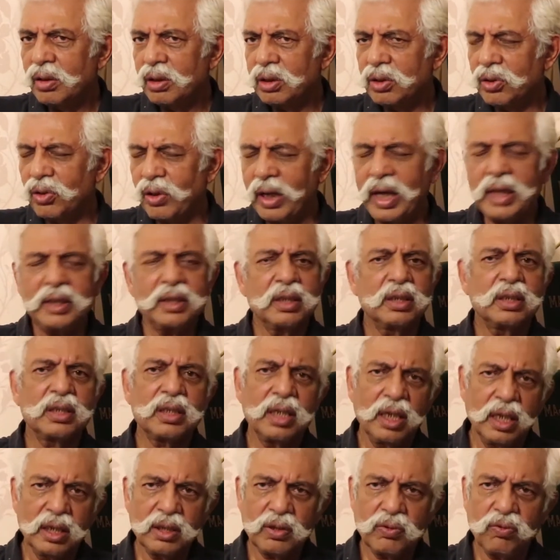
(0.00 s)
The United
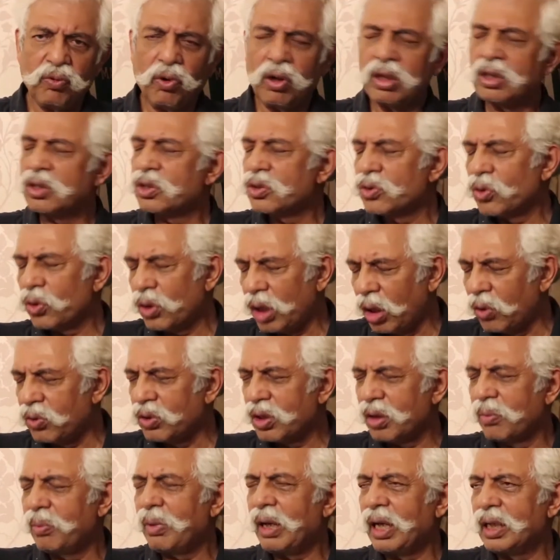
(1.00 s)
States wants to
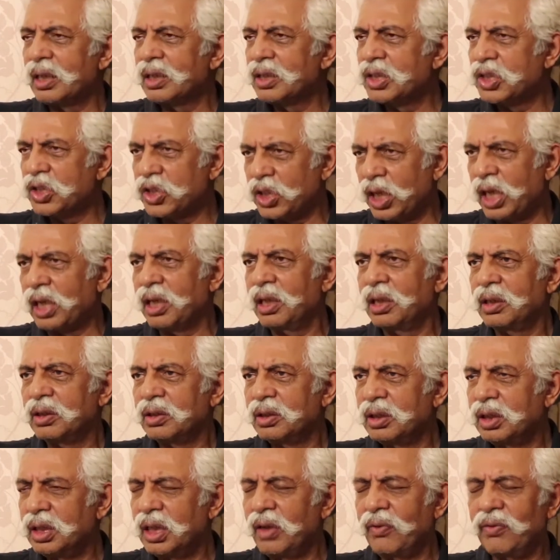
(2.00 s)
counterbalance China.
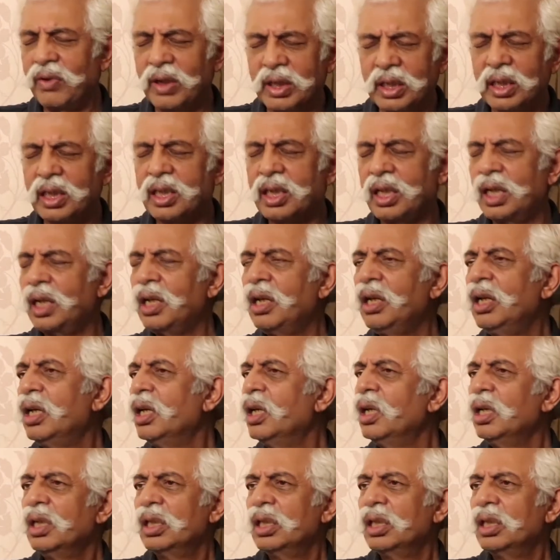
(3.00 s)
They are very keen.